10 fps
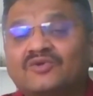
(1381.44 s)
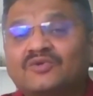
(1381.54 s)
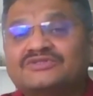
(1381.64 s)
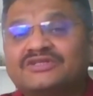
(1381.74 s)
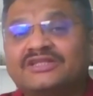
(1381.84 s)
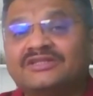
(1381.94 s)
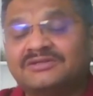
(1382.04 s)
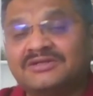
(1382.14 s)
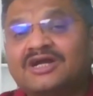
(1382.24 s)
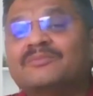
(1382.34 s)
say
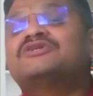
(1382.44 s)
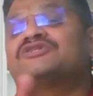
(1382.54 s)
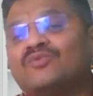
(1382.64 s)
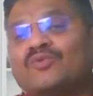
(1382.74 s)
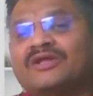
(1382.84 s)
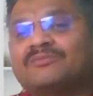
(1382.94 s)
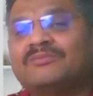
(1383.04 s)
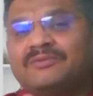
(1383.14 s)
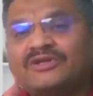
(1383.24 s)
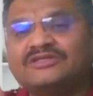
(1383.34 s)
the commercial
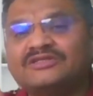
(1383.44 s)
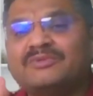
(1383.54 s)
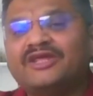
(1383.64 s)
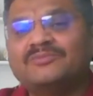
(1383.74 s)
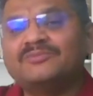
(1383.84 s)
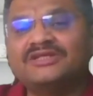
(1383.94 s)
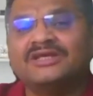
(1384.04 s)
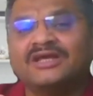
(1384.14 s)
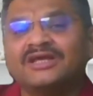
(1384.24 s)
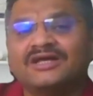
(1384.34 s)
wording. What is the meaning of
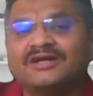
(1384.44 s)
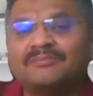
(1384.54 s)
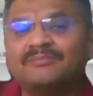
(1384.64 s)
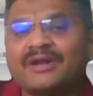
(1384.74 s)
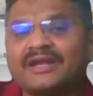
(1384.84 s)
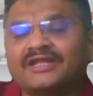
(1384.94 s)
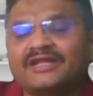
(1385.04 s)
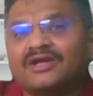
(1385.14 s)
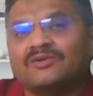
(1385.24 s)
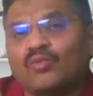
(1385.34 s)
the
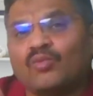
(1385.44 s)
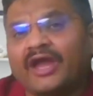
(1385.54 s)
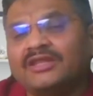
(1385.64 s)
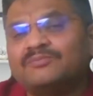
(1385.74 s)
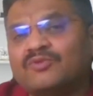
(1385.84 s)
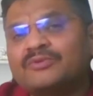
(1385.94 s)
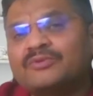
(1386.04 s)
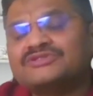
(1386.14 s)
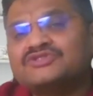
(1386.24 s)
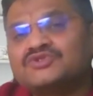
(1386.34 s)
branding, and why the
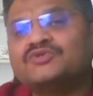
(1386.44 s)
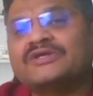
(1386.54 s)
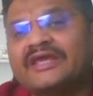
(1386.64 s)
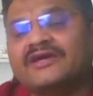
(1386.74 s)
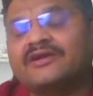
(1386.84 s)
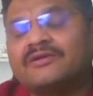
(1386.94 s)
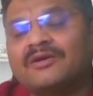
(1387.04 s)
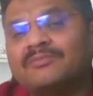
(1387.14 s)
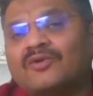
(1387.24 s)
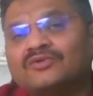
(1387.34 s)
professionals should care
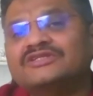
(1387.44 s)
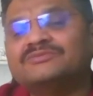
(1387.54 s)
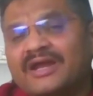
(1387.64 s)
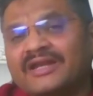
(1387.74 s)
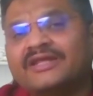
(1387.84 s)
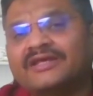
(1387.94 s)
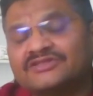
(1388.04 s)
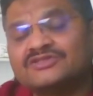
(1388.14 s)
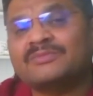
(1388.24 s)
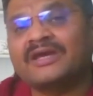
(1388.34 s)
about this branding?
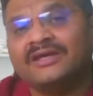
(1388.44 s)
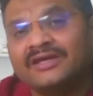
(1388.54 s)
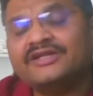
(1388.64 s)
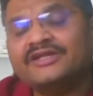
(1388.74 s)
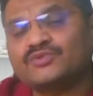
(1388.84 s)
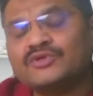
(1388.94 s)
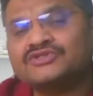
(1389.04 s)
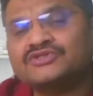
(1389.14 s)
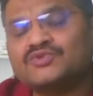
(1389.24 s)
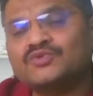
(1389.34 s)
This is my next
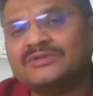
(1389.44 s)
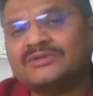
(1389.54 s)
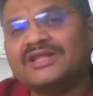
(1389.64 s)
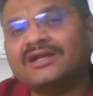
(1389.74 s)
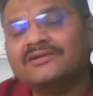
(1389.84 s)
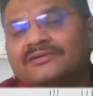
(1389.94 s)
questions to you, Bandar.